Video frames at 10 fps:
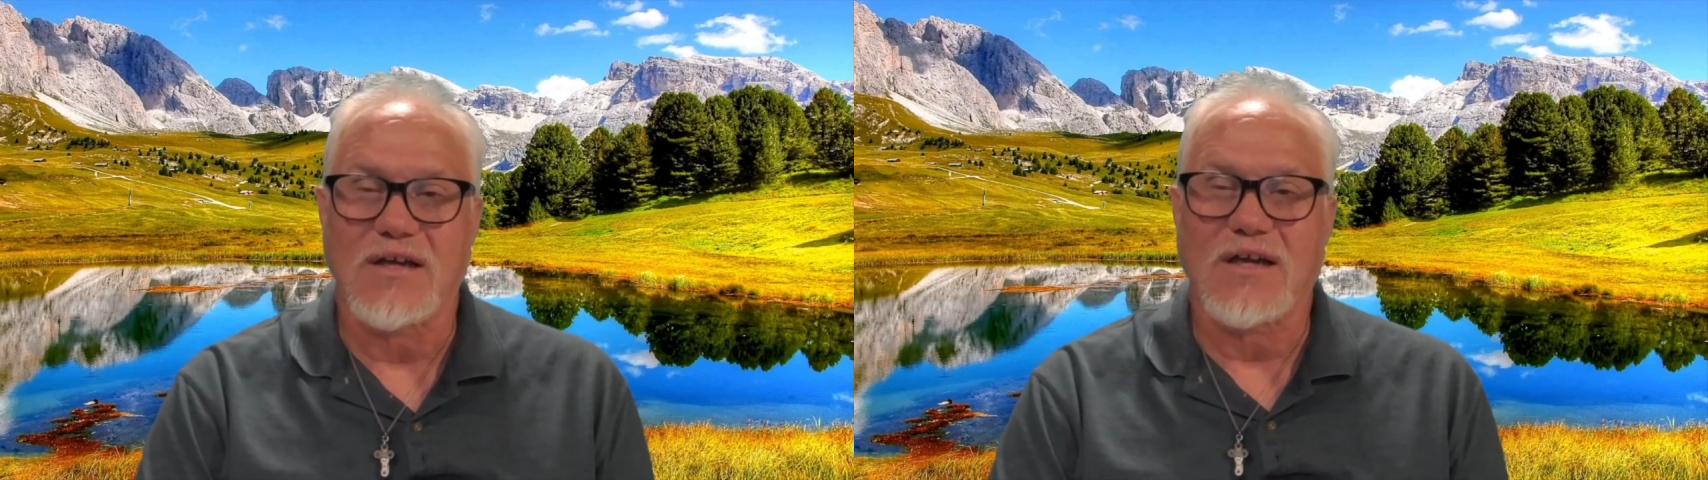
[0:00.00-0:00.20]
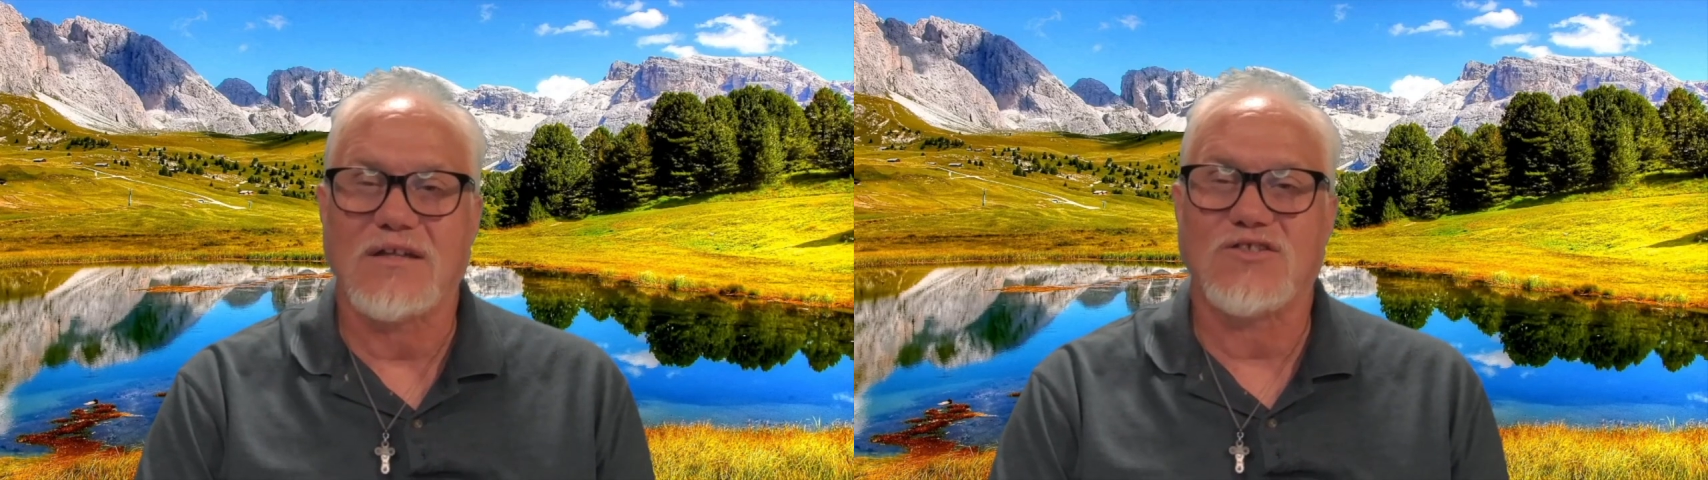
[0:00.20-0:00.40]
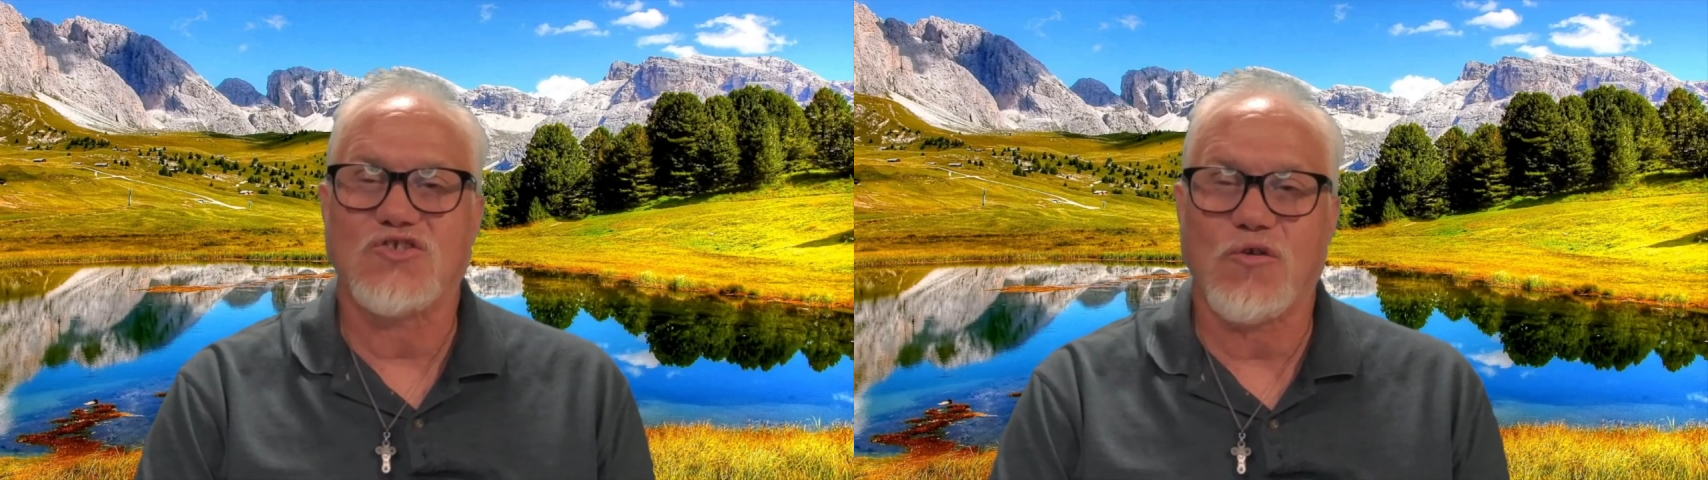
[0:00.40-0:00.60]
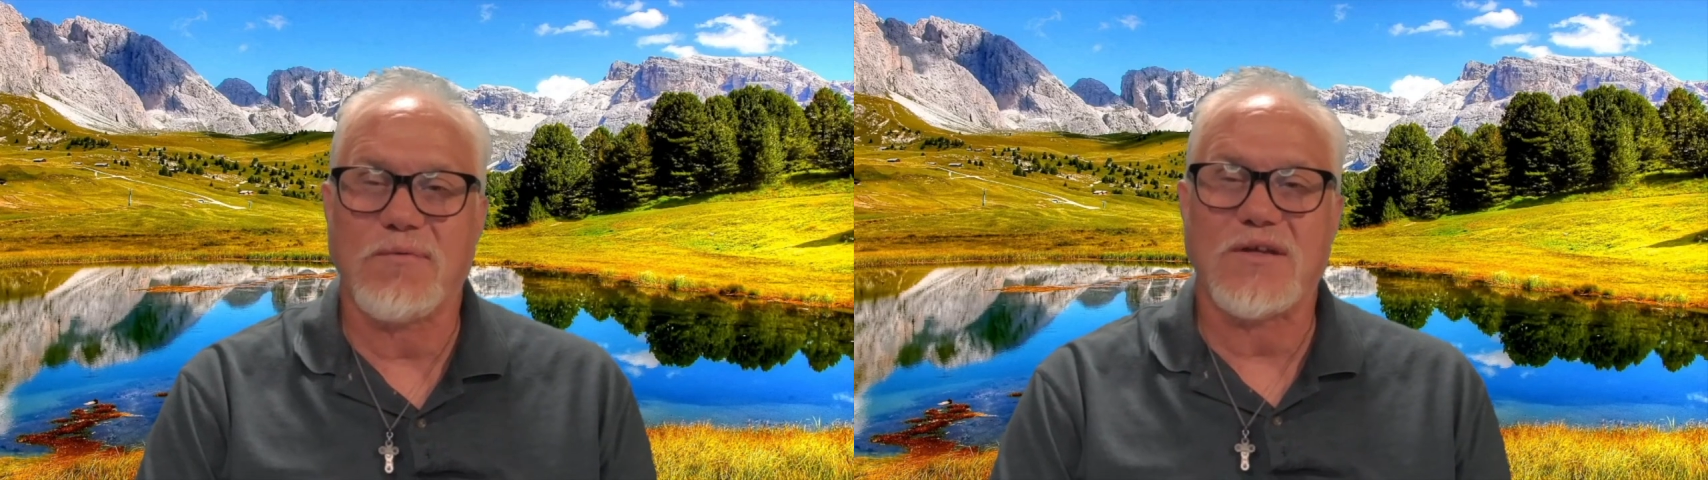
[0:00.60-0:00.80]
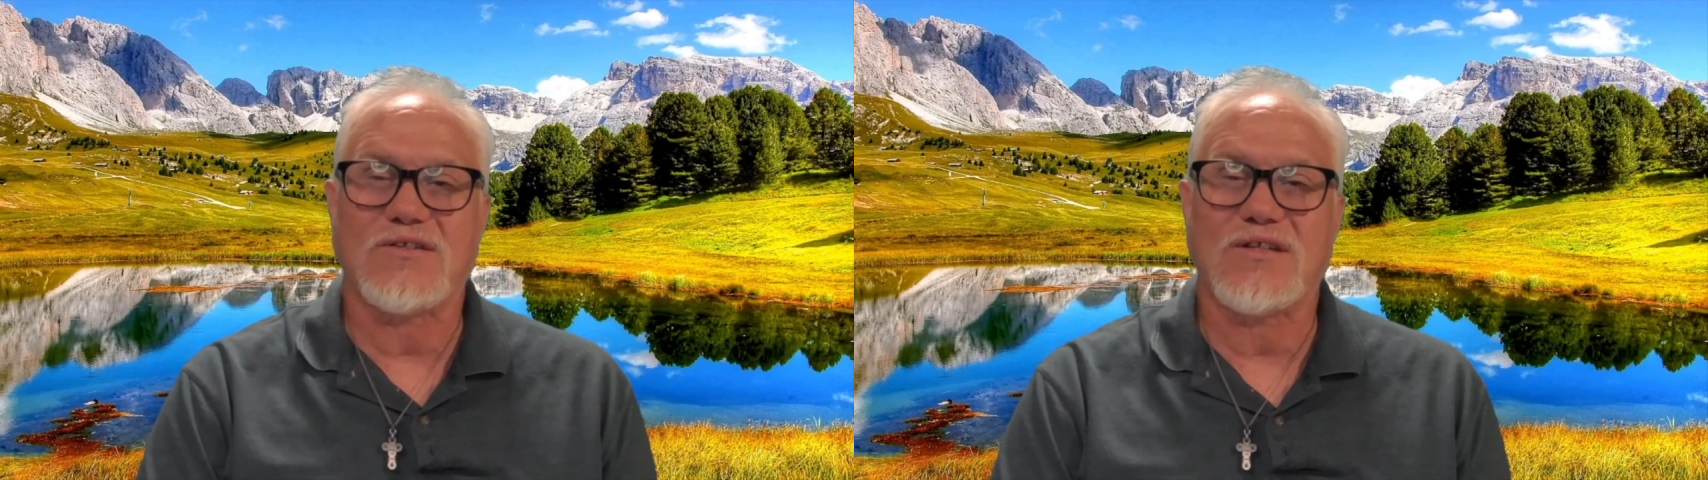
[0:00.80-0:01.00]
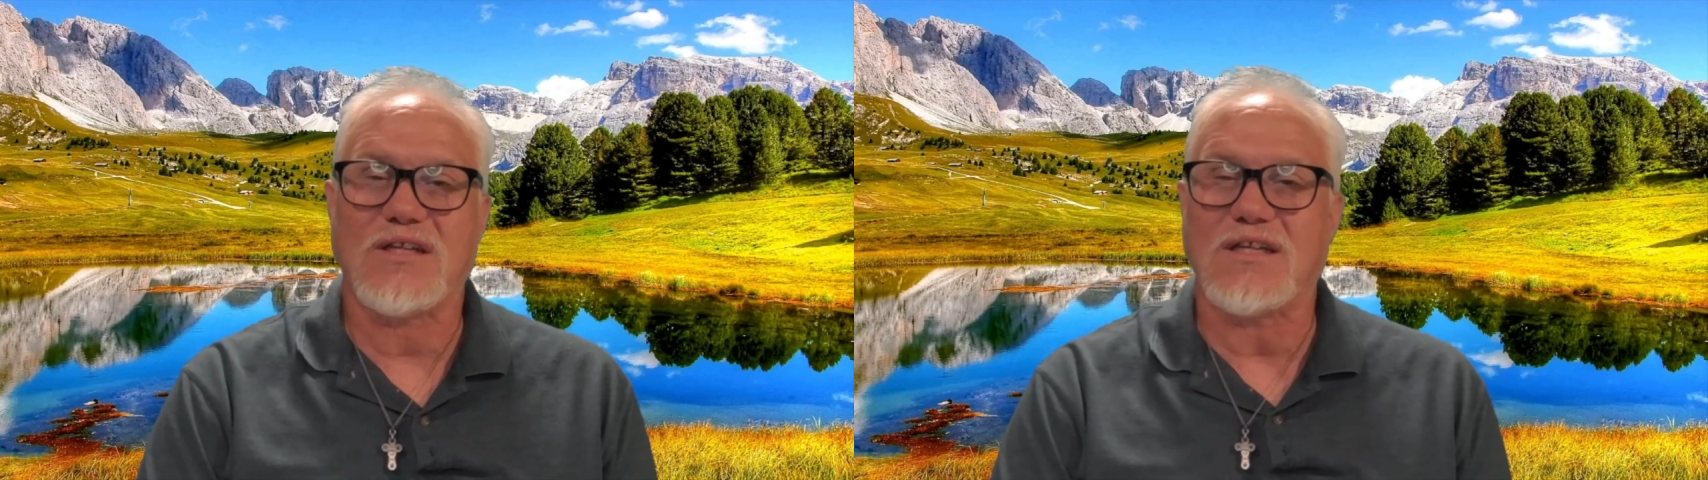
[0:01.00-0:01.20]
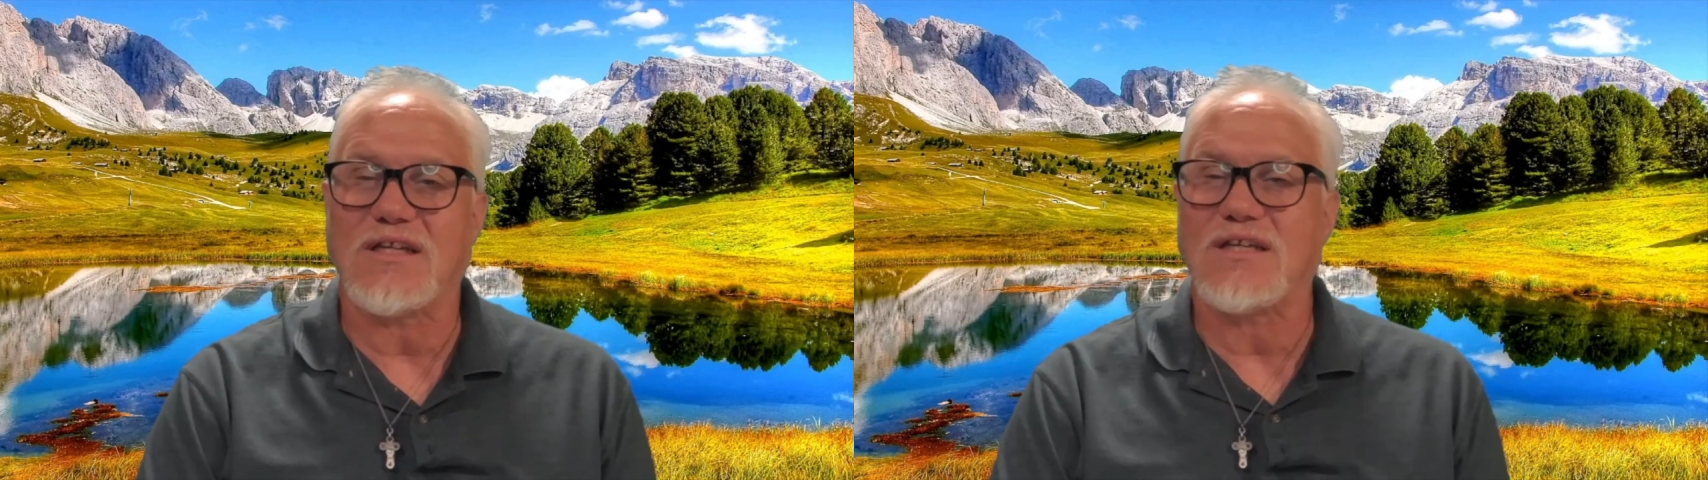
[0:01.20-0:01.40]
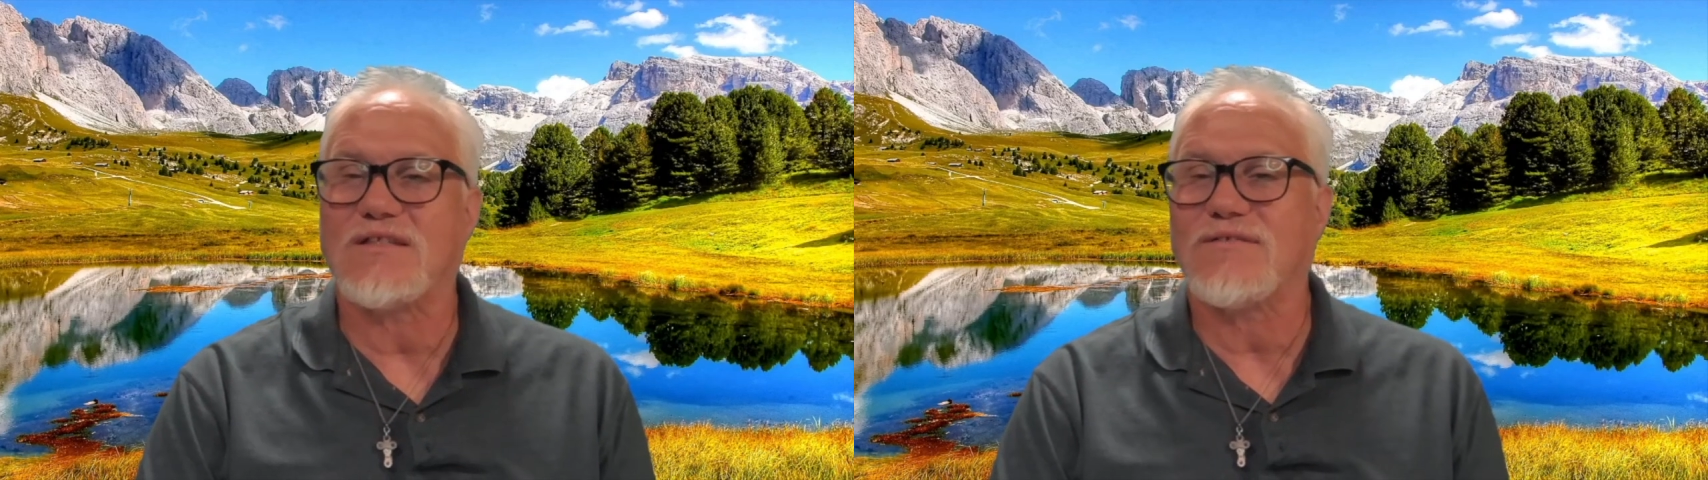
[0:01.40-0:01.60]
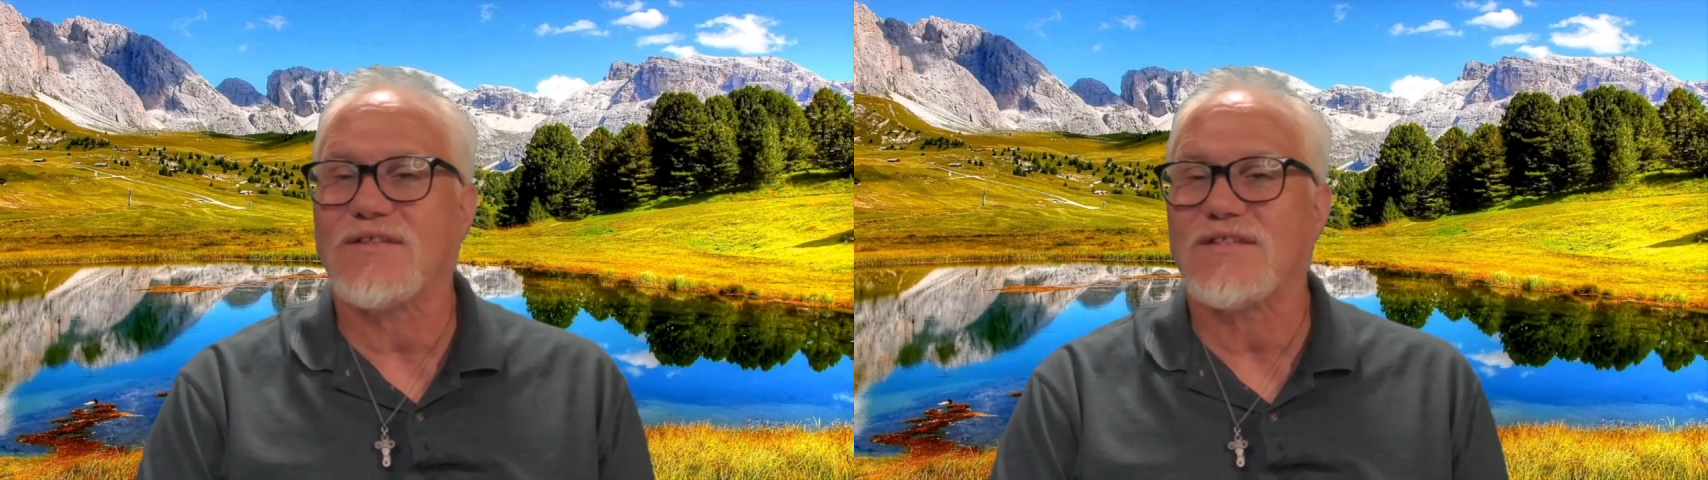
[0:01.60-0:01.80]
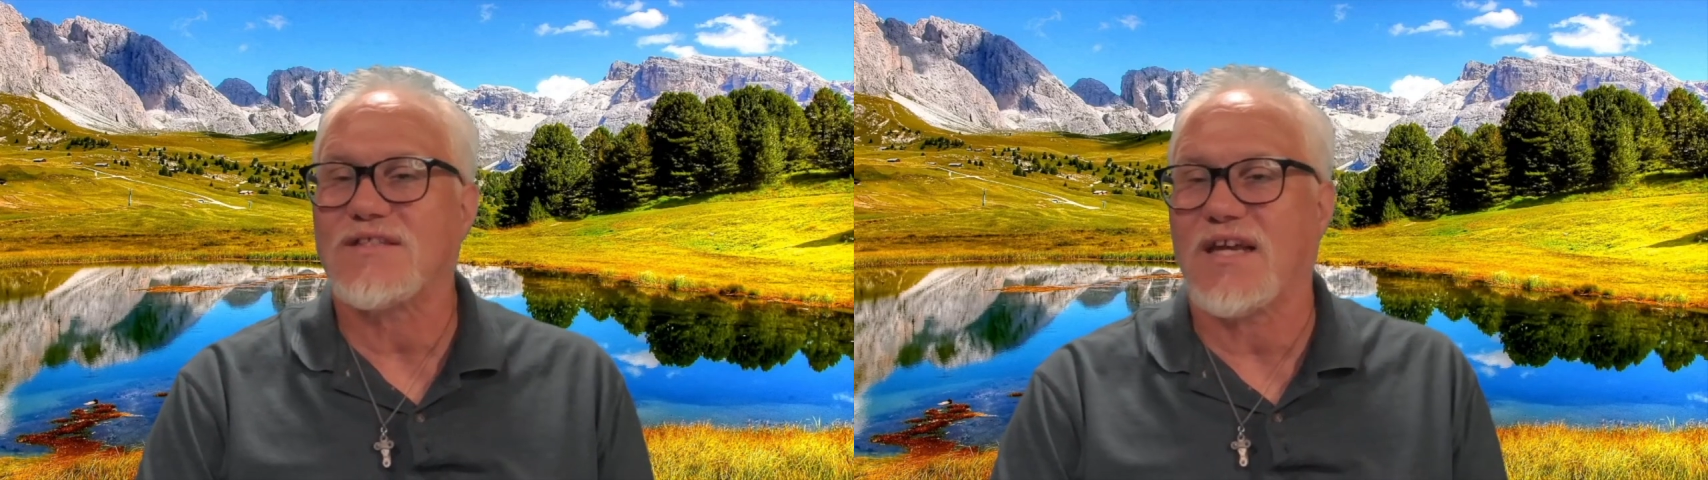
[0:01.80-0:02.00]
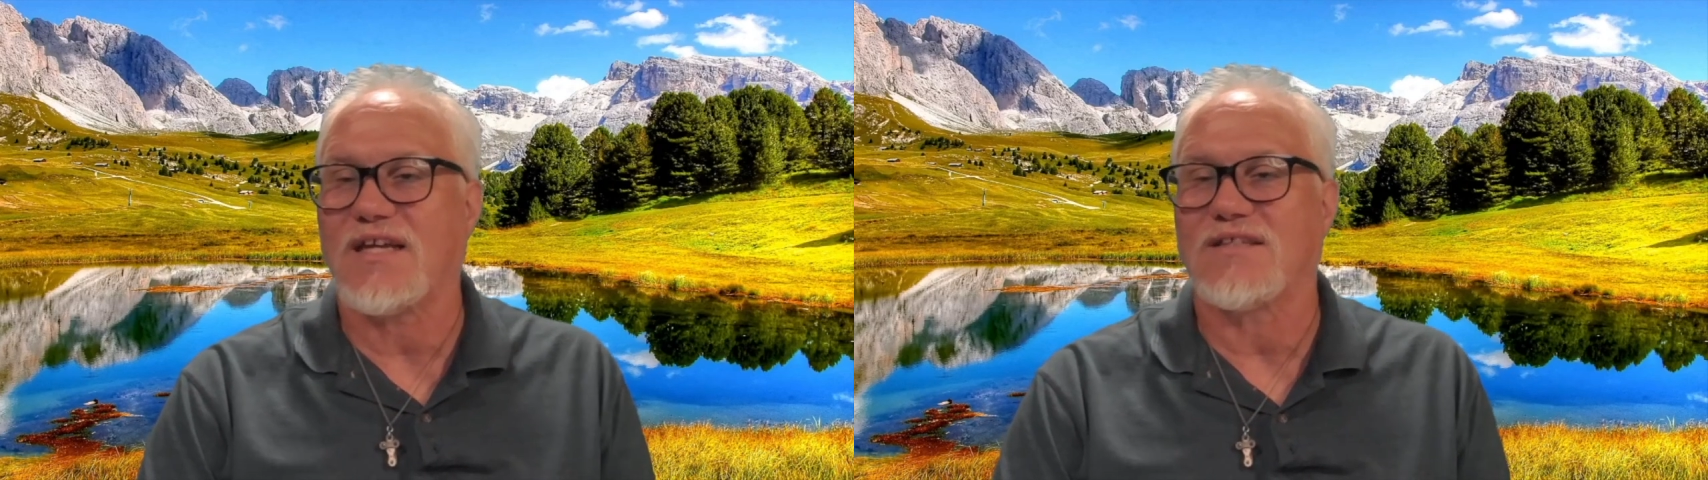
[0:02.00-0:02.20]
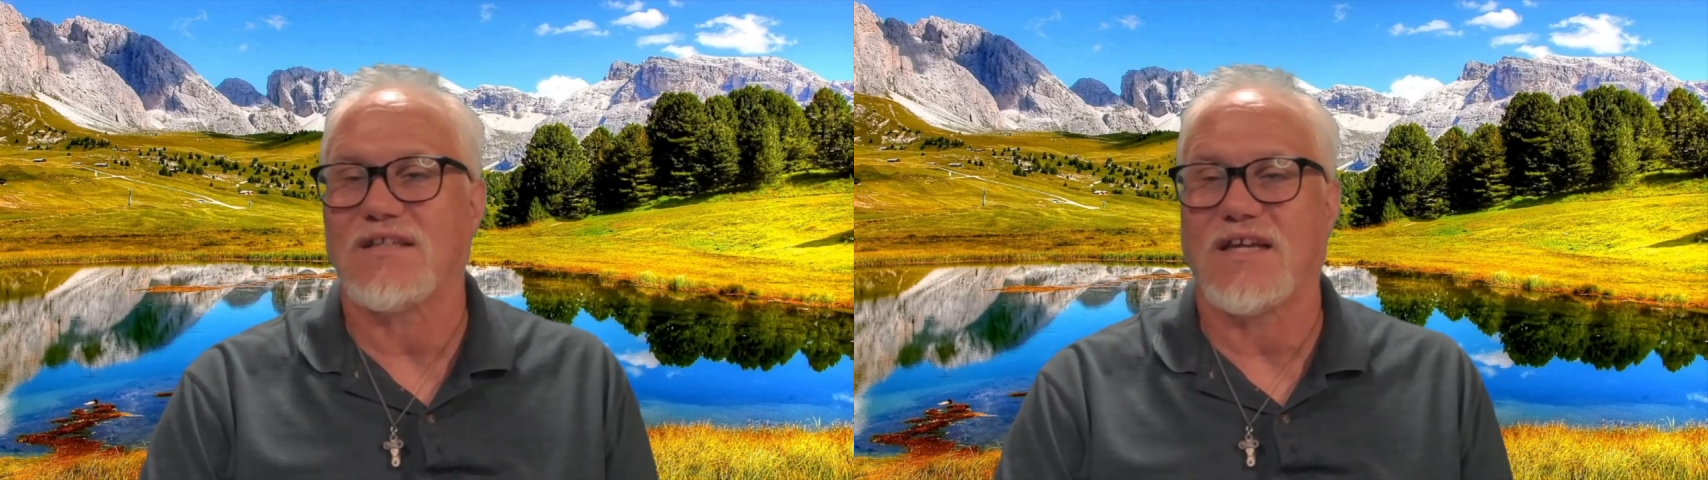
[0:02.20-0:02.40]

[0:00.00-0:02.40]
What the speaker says: Contribute to the needs of the saints